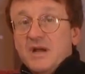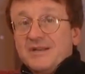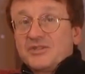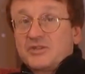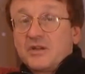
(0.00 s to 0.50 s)

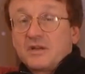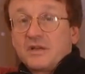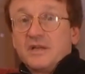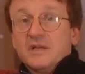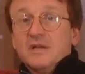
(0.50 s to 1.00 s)
And
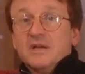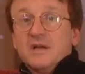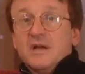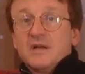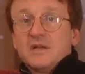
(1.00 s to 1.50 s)
certainly,
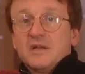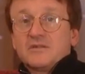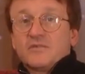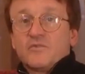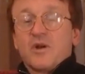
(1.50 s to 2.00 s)

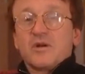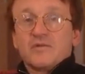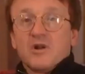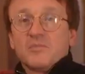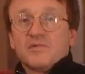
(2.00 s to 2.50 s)
as a rock
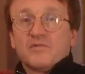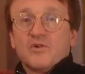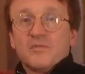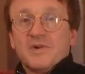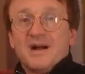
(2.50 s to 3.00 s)
and roll
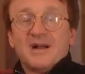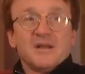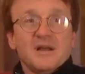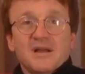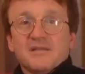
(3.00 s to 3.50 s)
performer,
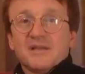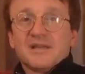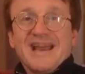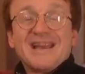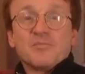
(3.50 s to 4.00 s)
I
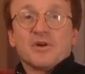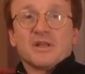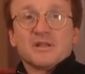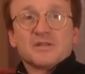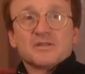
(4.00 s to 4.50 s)
think
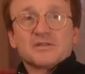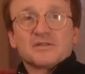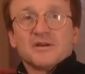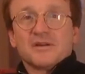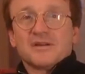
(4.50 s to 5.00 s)
anybody that's
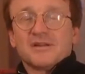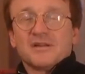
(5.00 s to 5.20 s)
got